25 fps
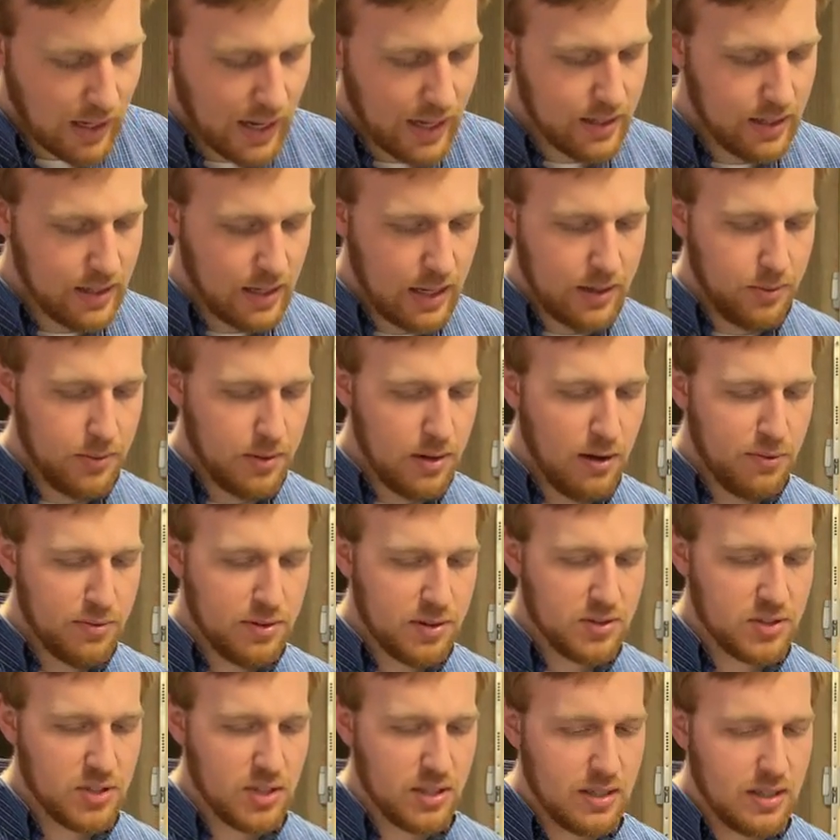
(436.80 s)
I don't know if
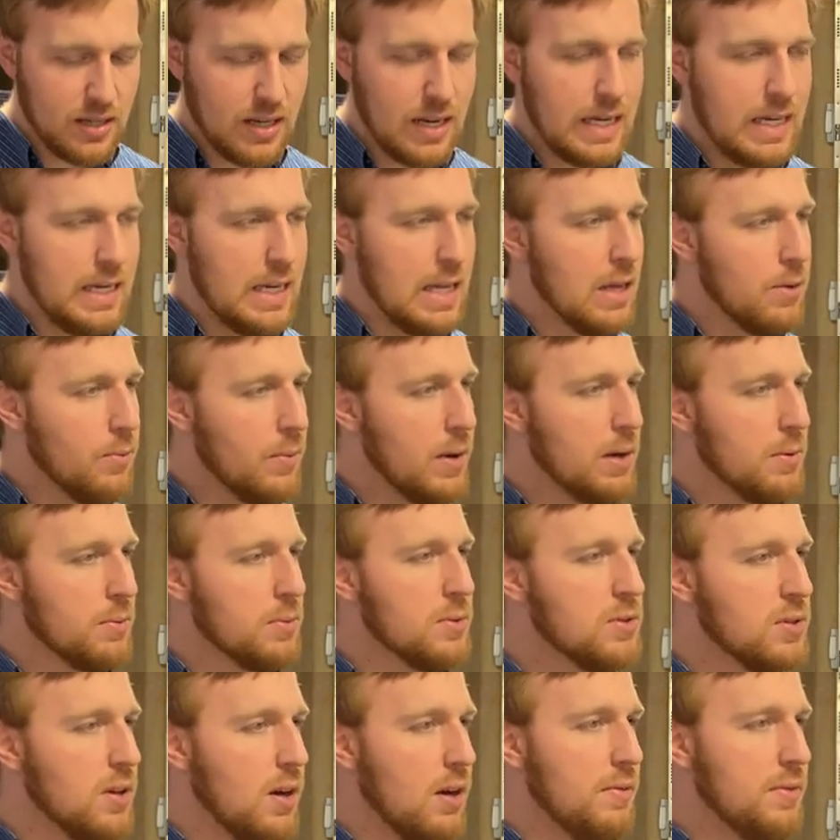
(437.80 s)
there's a neat way to
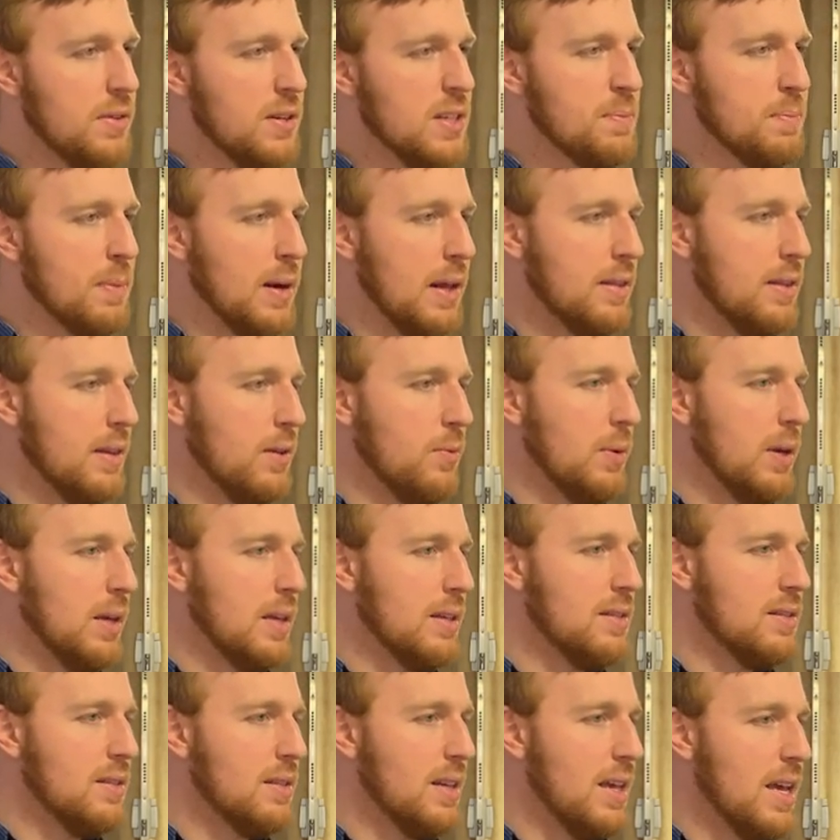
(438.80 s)
resolve this, but I think we
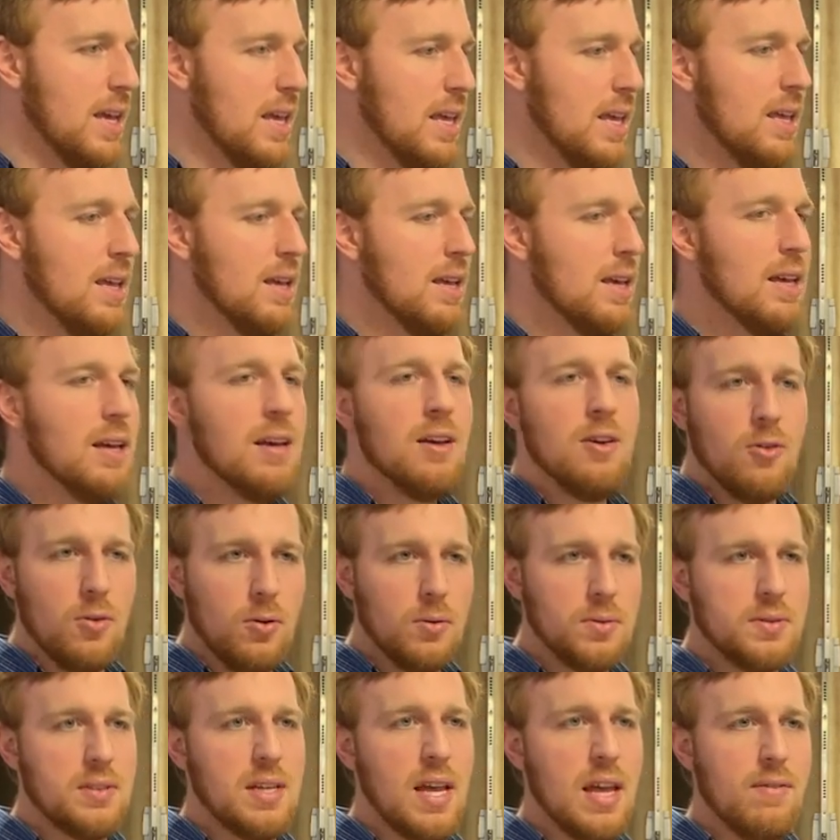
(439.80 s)
can say,
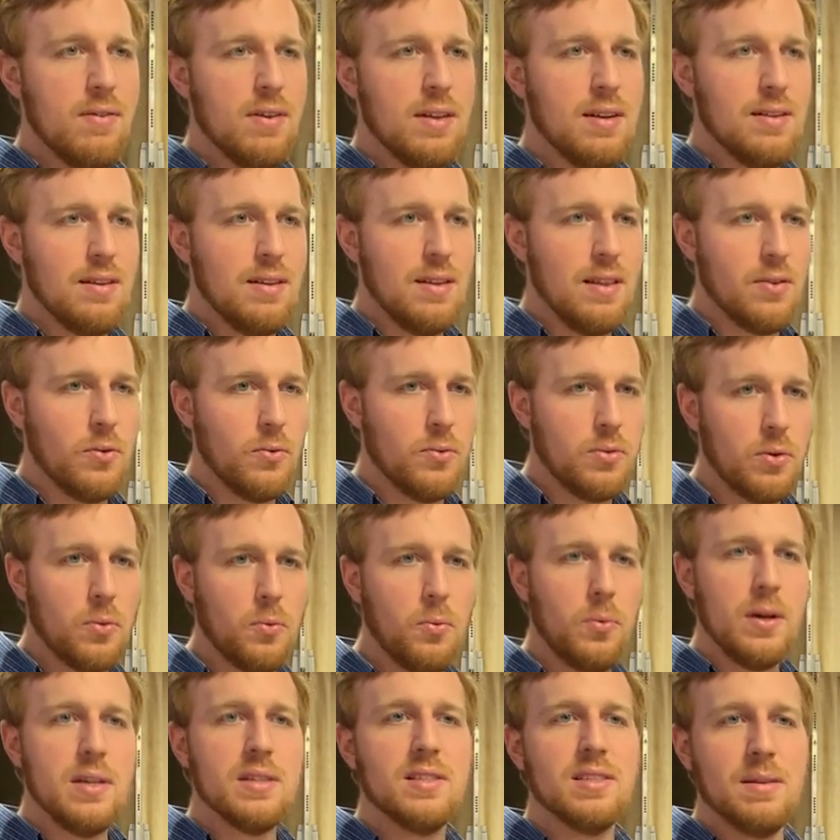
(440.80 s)
well, David, there
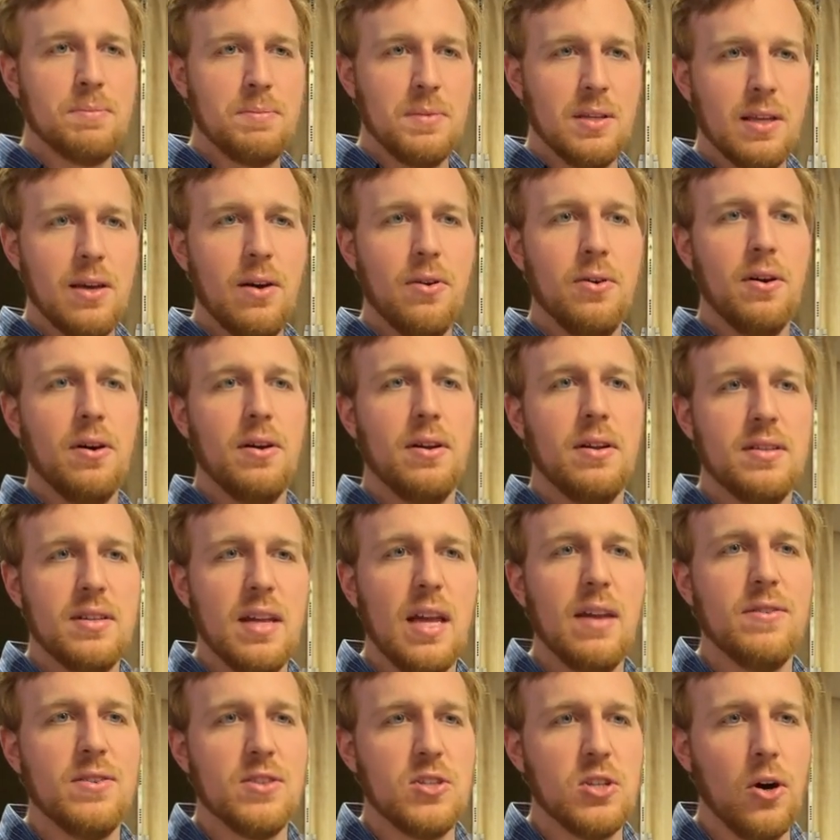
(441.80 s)
was something going on in
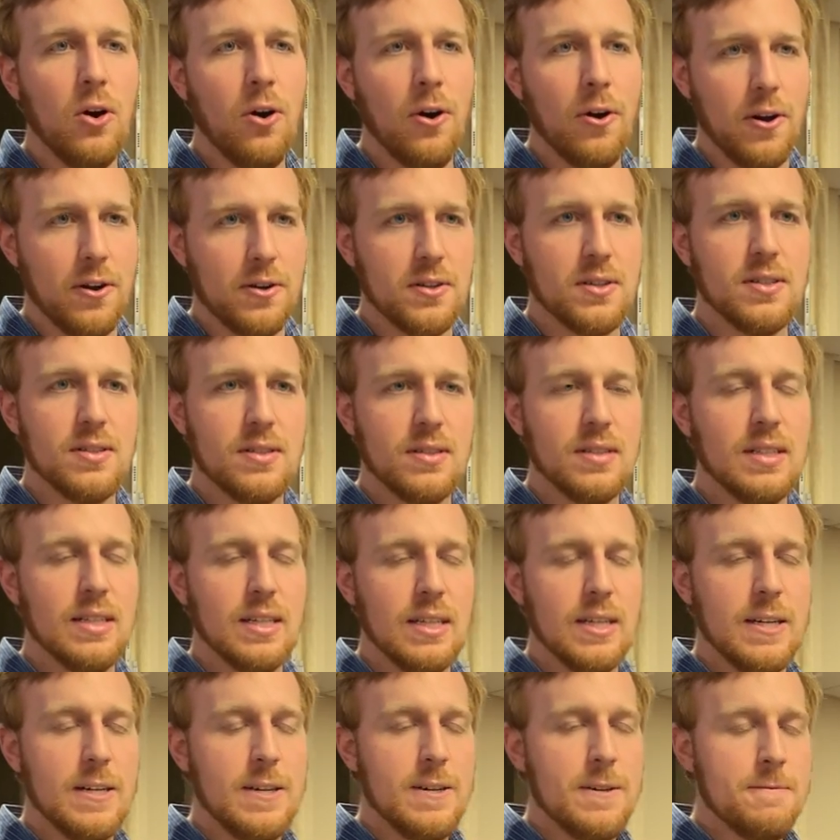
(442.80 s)
David's heart.
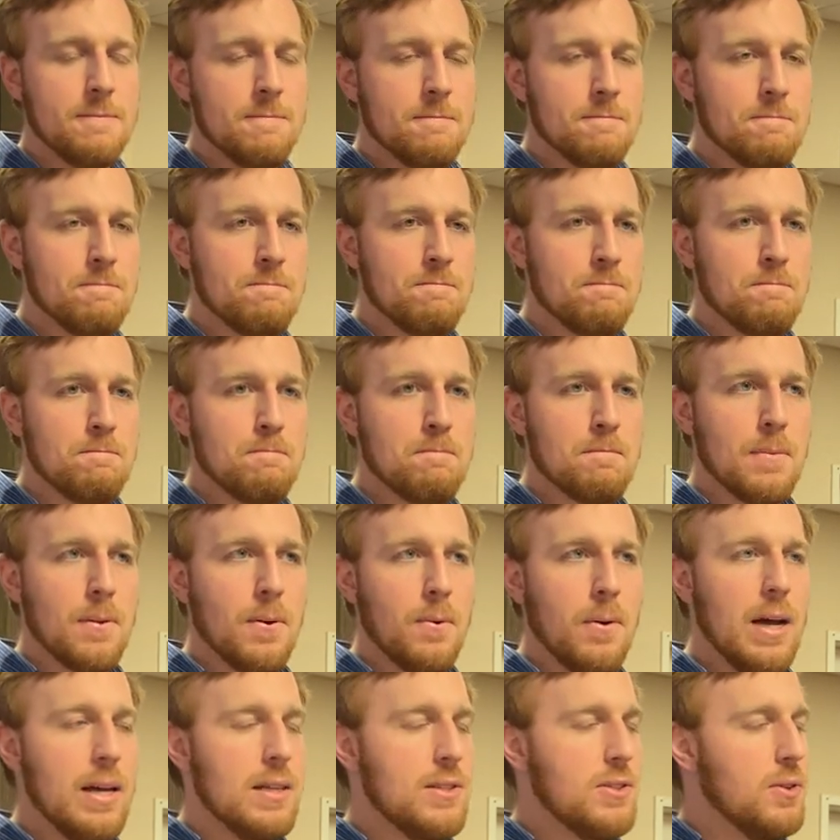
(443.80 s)

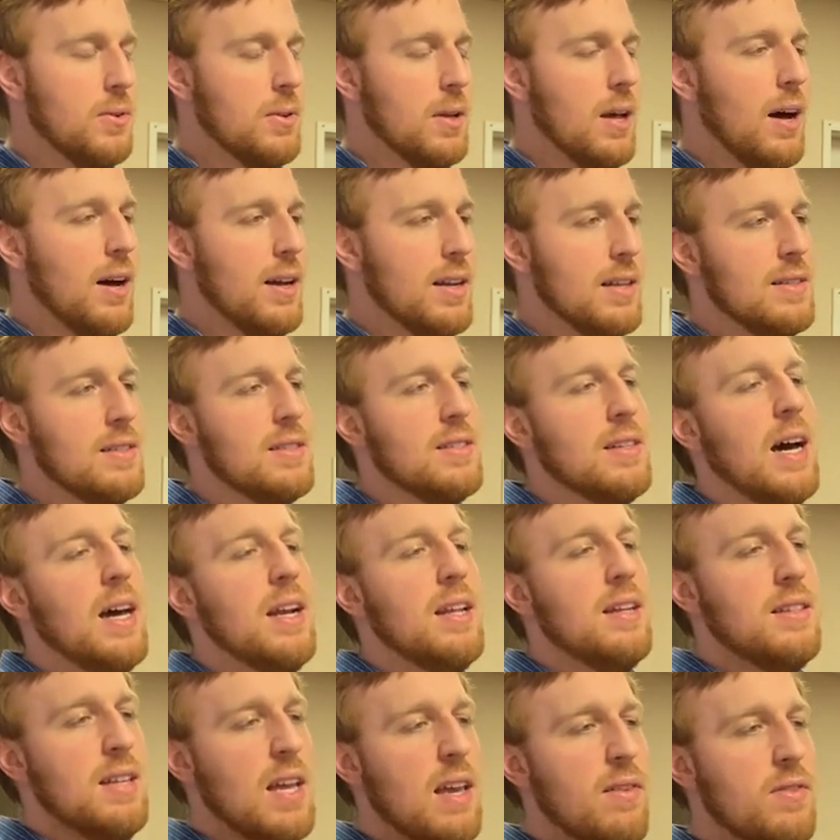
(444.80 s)
Right, so God
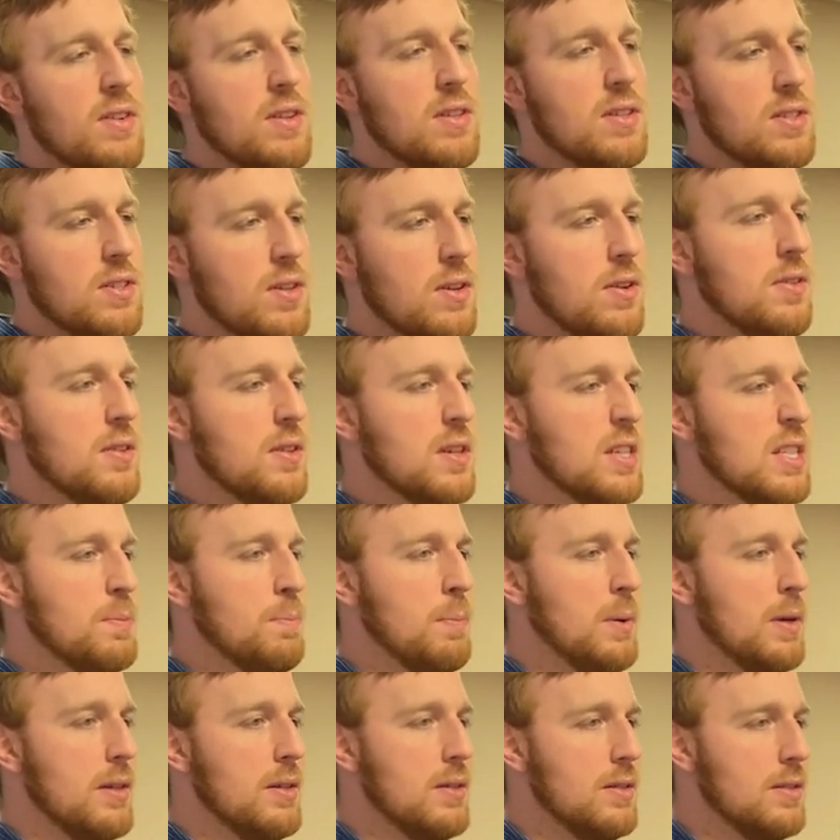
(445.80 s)
incited David to do this,
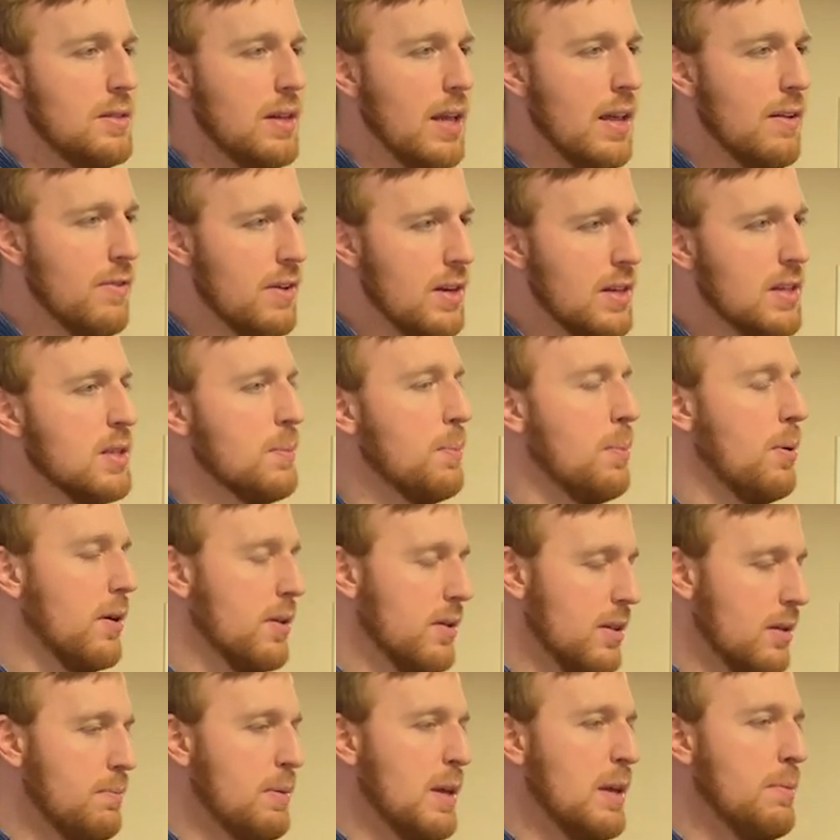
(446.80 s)
but David is a
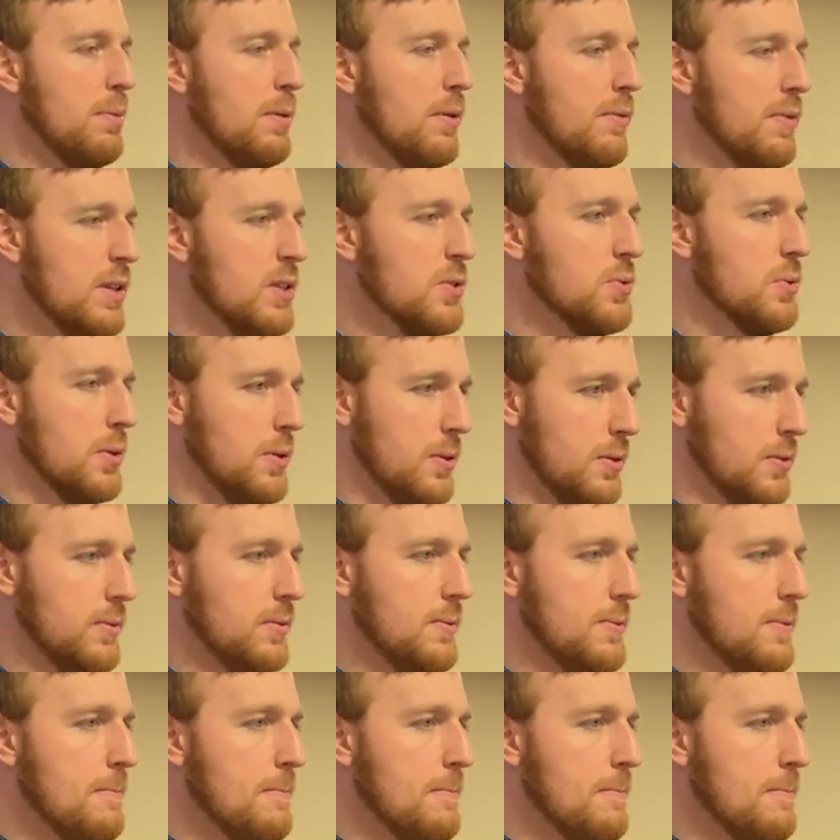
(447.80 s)
part of the people of Israel.